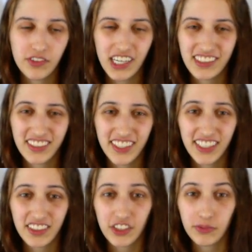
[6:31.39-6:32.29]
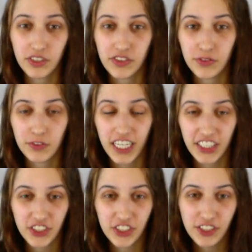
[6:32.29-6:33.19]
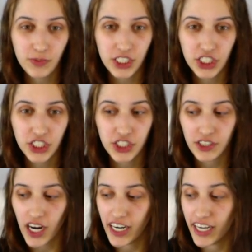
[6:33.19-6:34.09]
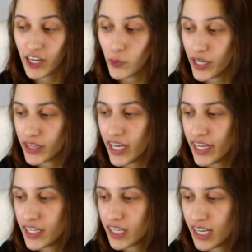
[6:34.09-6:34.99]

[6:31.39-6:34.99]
taste it in terms of texture, which I quite like.